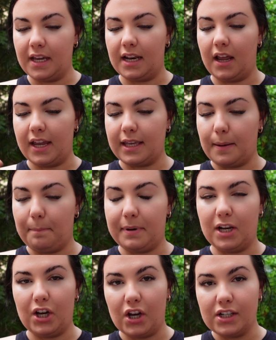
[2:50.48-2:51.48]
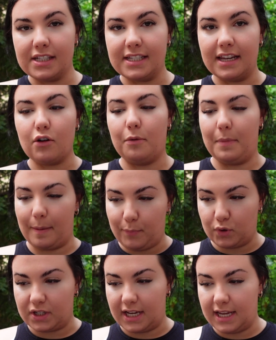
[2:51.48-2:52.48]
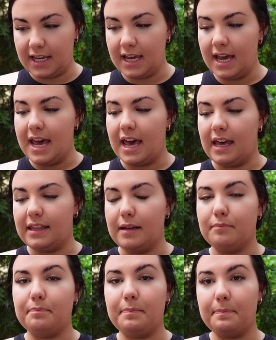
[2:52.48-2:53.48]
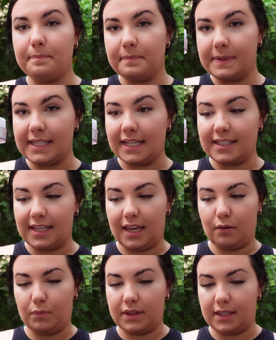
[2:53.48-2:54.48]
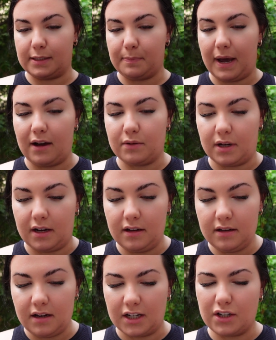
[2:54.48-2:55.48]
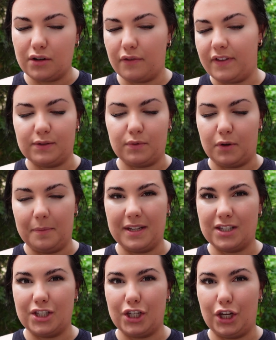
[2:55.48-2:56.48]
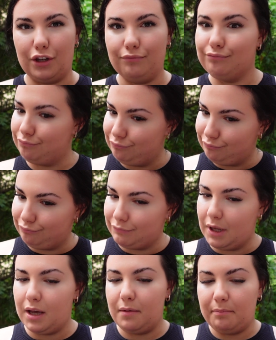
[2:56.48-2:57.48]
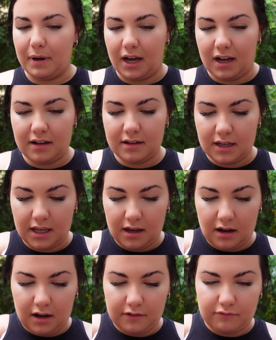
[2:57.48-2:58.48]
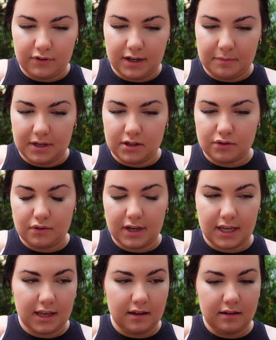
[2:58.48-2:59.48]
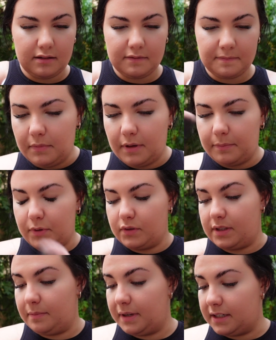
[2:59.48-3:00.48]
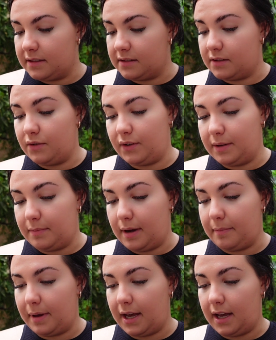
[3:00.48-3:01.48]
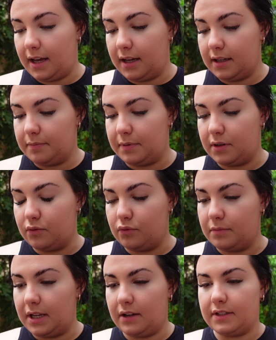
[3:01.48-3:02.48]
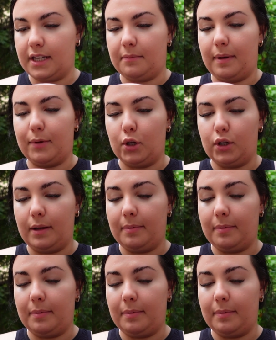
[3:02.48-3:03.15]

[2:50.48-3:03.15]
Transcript: like blur stick on my body and then setting it with this powder. I don't know if that's what you're meant to do, but I've really been enjoying it. My beauty blender's not in my bag, but normally I would take my beauty